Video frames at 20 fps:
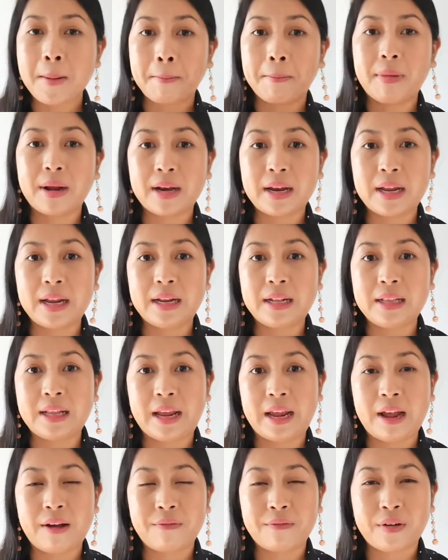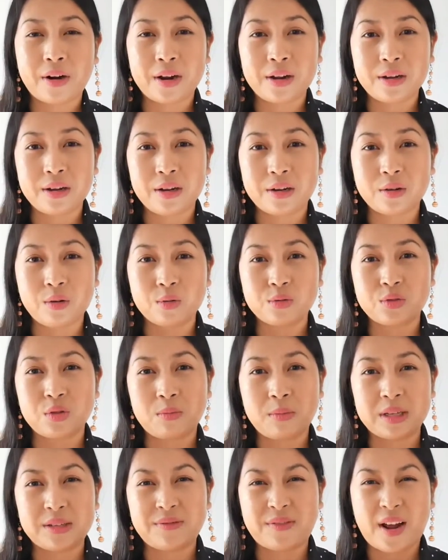but in the air fryer it cooks so
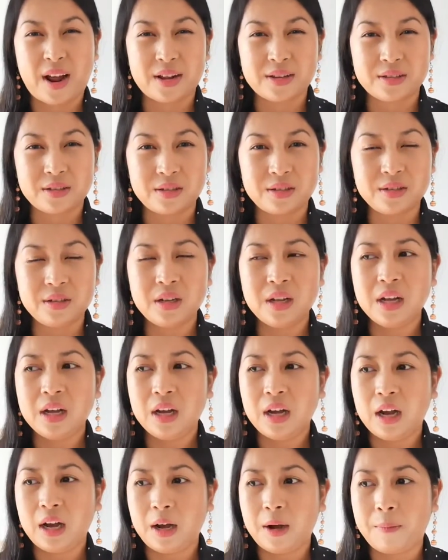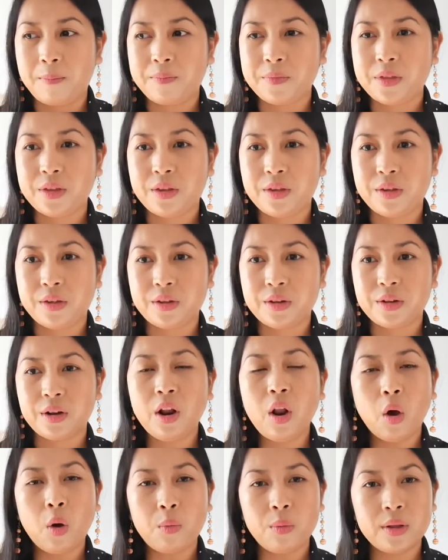much faster.
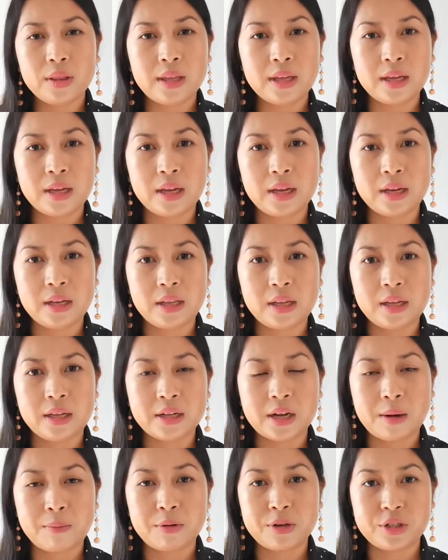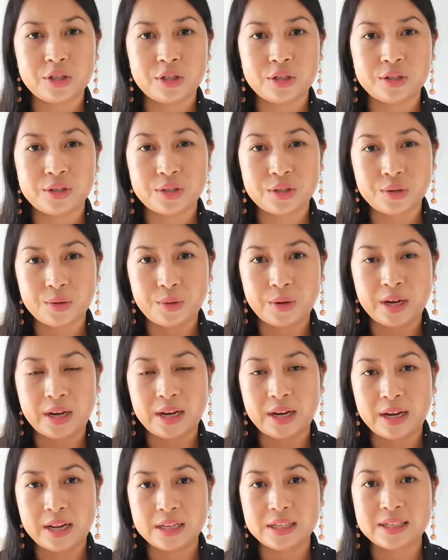Lower the temperature. So
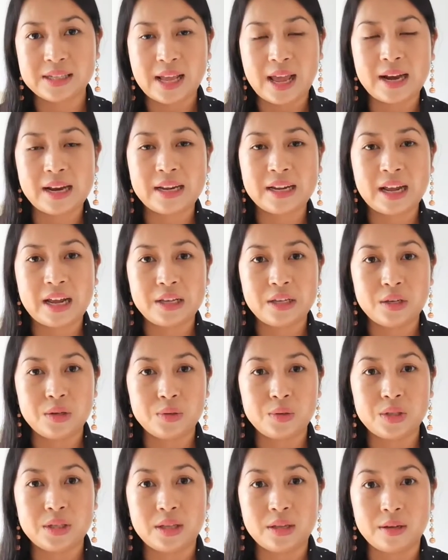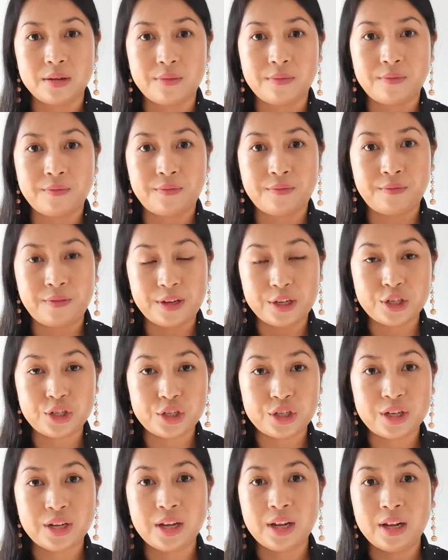in this setting I use the
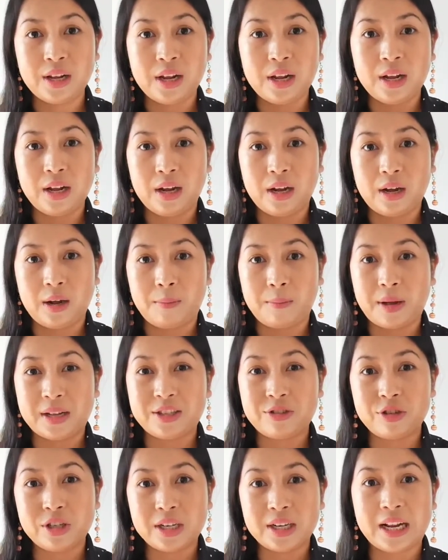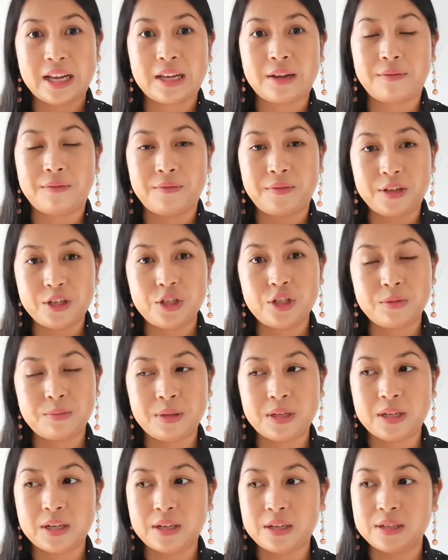fish. I treat it like a fish
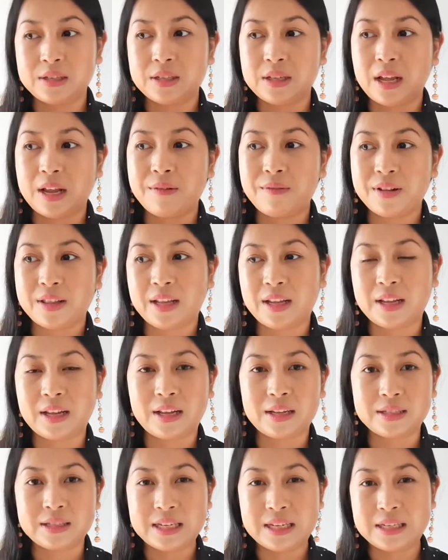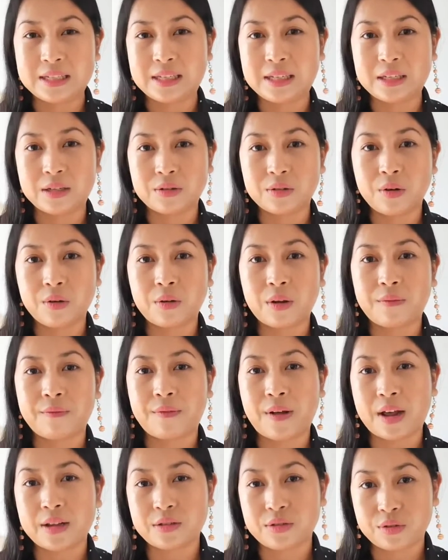because everything is easy to cook and
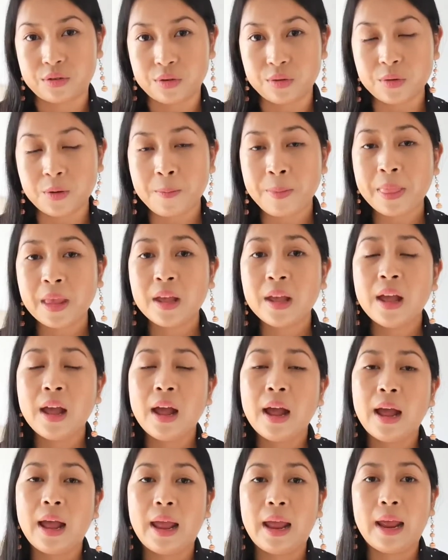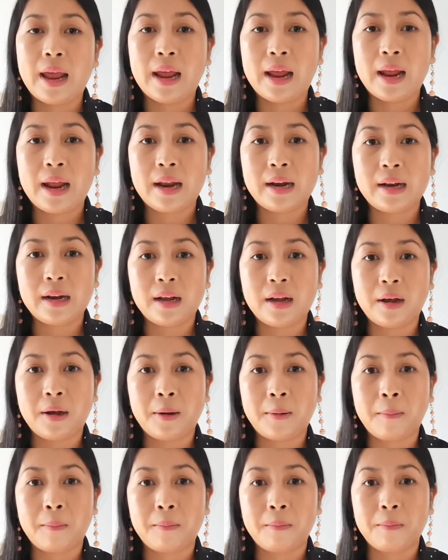fast to cook. And
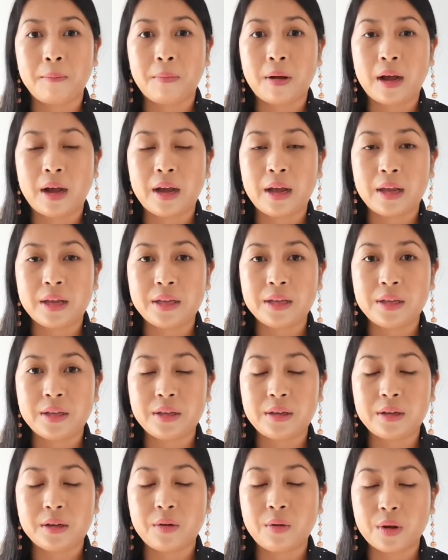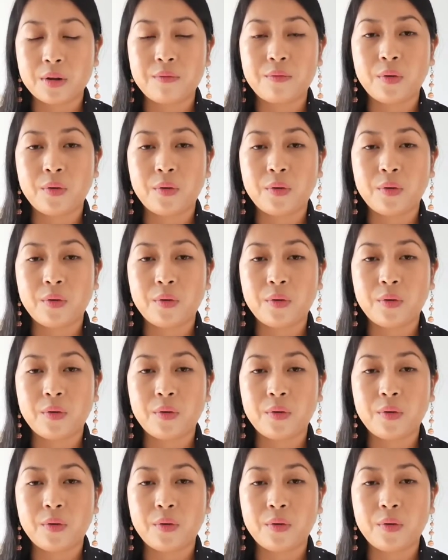I cook it